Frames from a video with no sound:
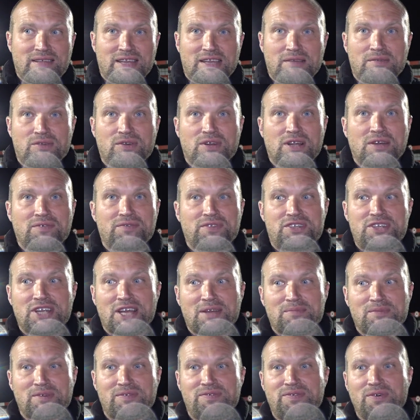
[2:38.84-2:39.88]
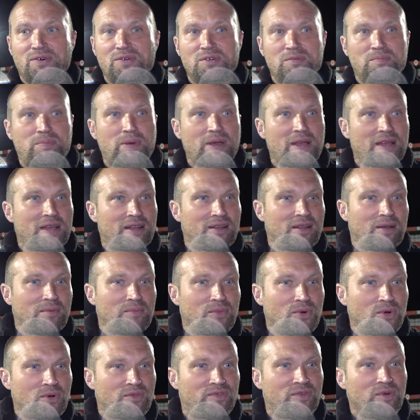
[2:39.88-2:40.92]
I think I'm going to have to check my phone and pay a
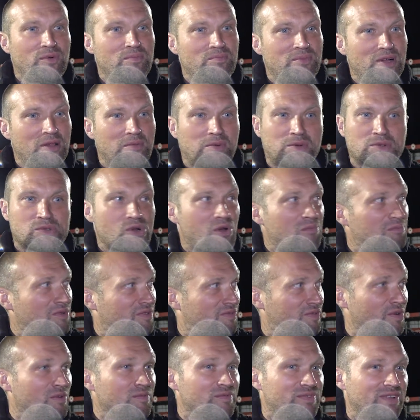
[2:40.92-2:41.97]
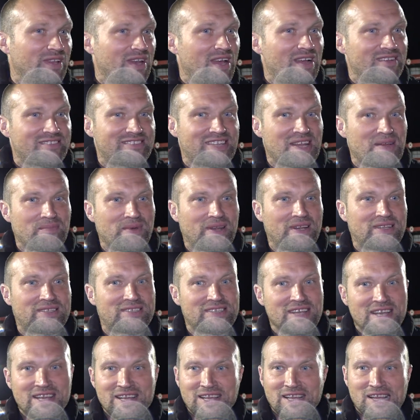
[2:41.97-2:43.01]
more phone bill, because I was on my phone for the last 10
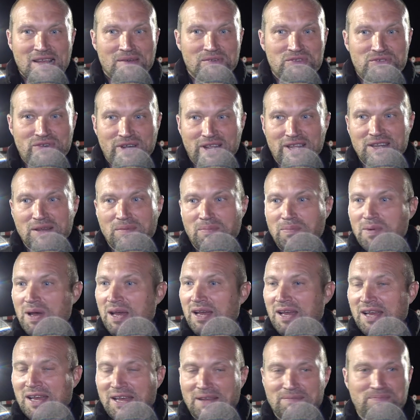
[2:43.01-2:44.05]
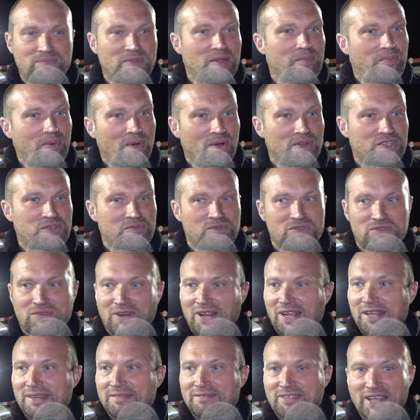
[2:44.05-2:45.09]
minutes. I was ringing the boss, I was
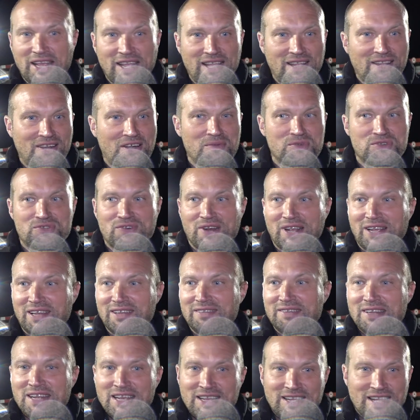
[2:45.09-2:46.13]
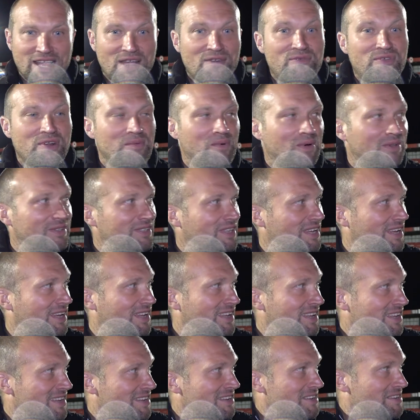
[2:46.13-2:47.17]
ringing Taylor, I was ringing everyone to
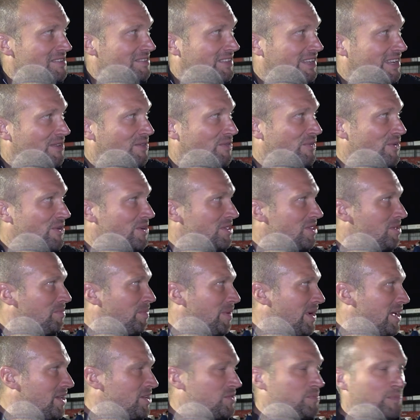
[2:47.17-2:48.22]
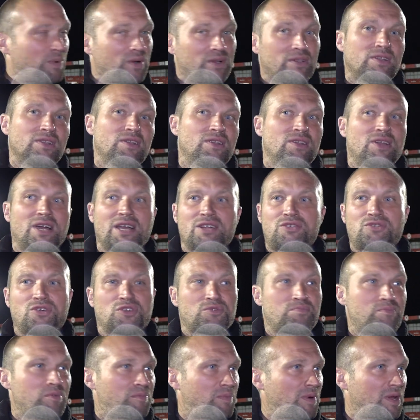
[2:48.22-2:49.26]
get through to the bench. But I
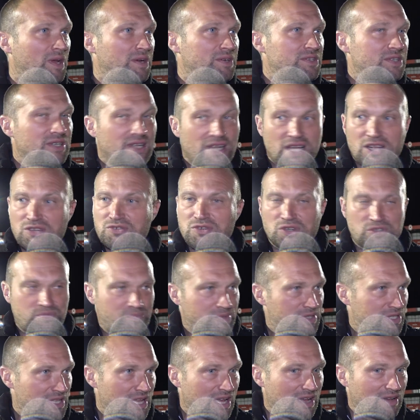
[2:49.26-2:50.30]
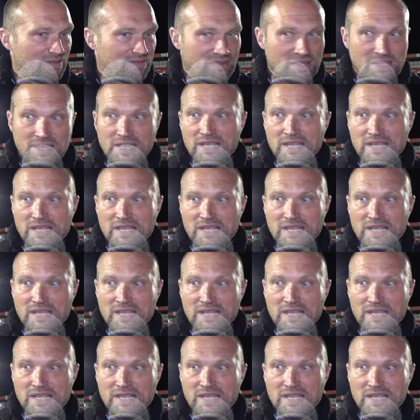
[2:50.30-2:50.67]
trust my players, I trust my staff.